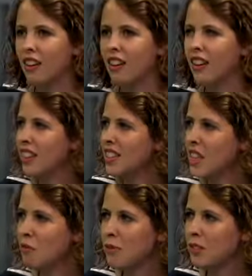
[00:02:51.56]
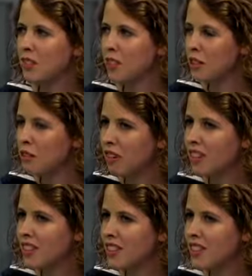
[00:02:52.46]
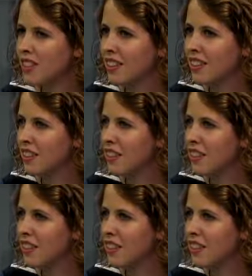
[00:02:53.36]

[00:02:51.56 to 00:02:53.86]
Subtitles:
It seems so strange, doesn't it,